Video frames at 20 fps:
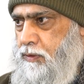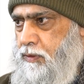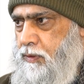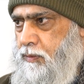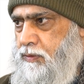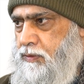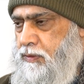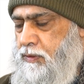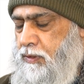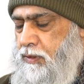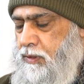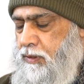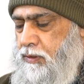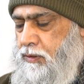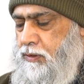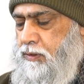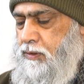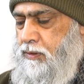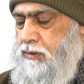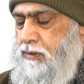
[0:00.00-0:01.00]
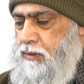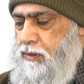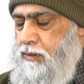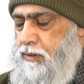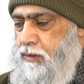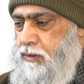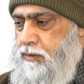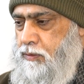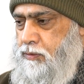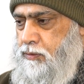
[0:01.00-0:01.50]
there was a need
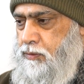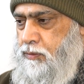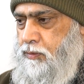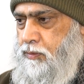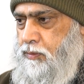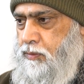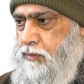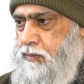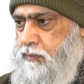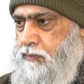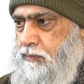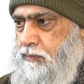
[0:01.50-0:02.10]
to do